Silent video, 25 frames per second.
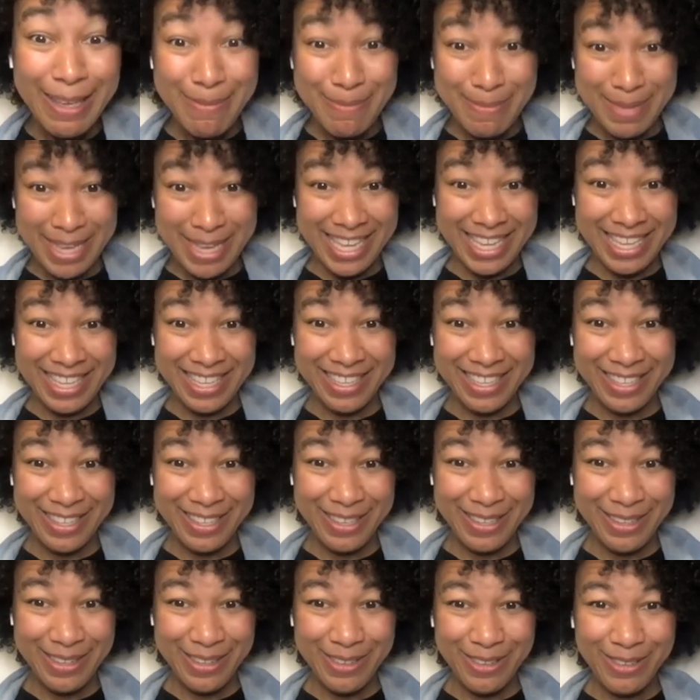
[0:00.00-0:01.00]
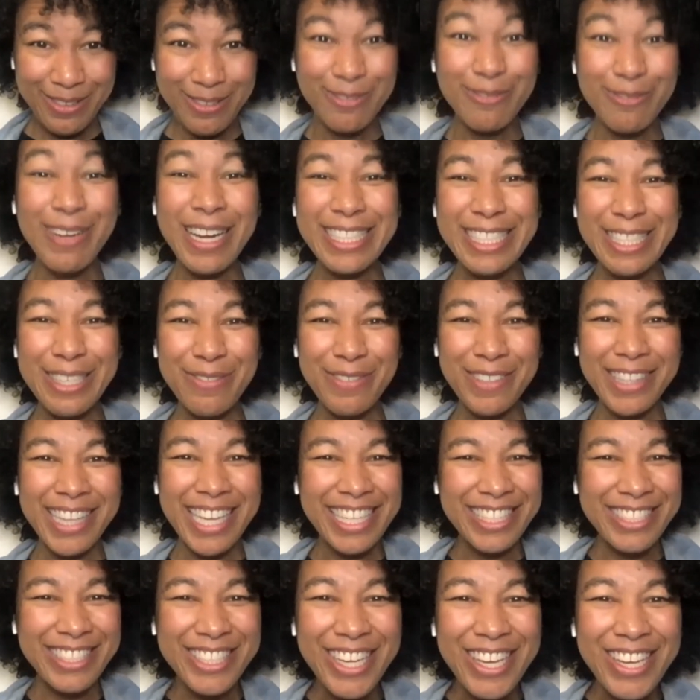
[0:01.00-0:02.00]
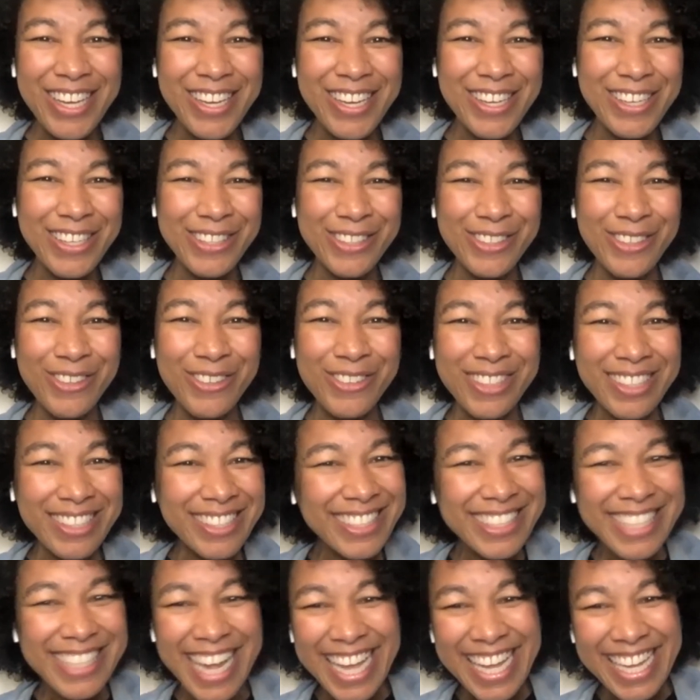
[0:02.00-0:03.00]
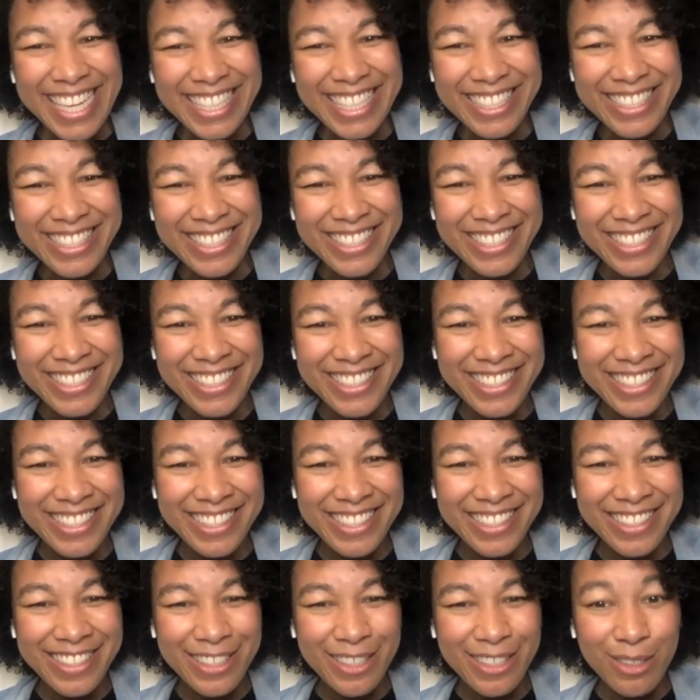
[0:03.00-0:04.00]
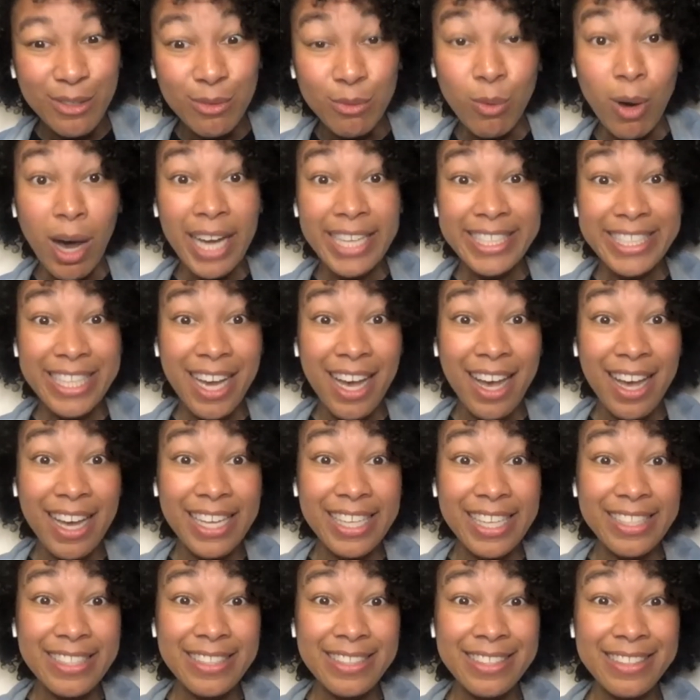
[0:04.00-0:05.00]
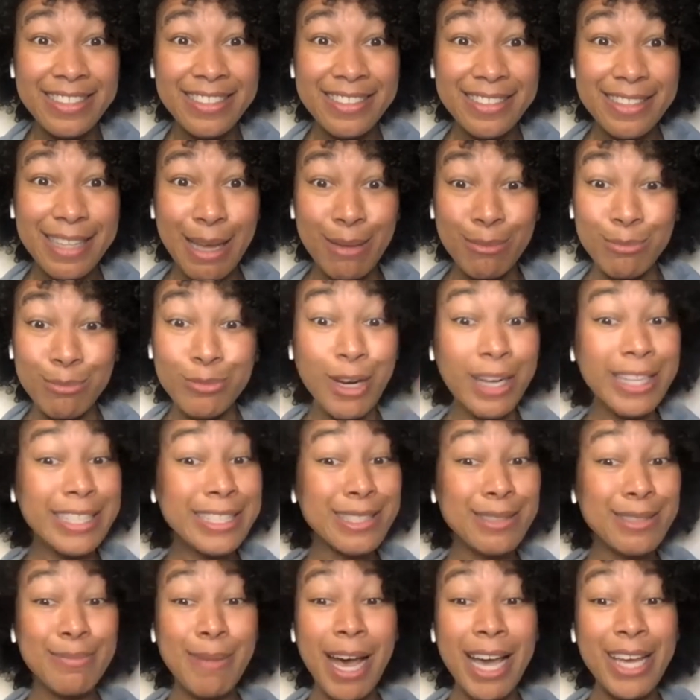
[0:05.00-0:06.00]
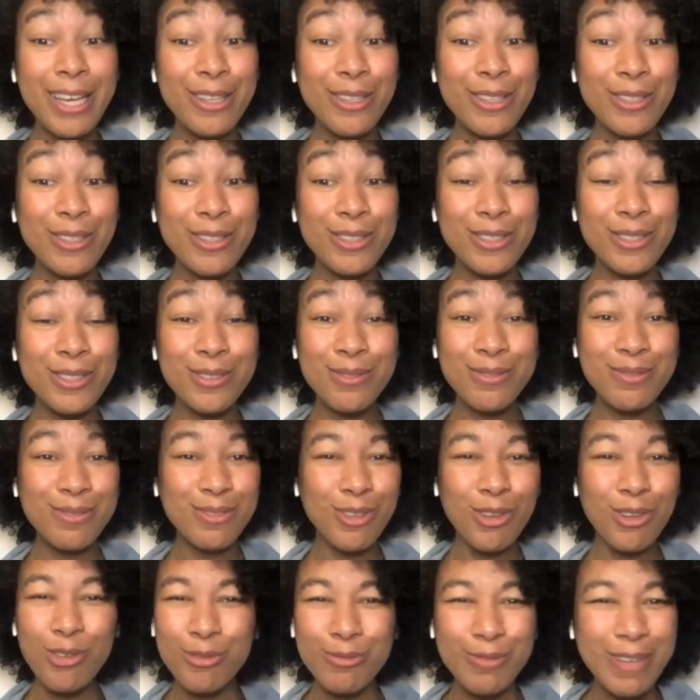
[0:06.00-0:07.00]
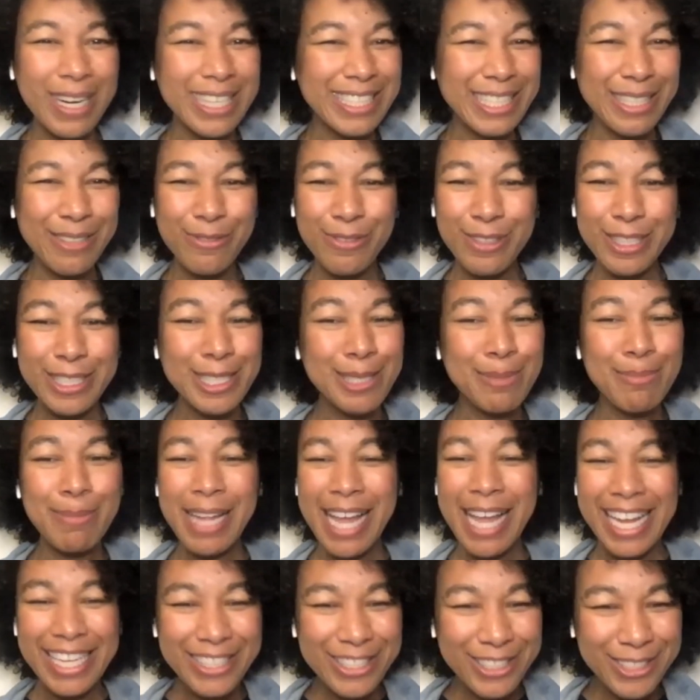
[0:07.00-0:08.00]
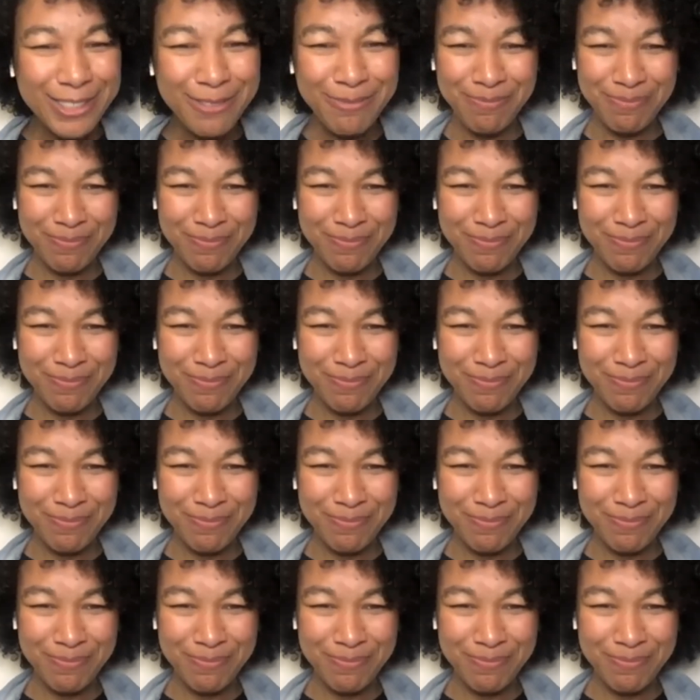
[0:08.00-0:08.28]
at me, ready for their turn on the stage. Wide eyes and bright smiles, all ready for a splash.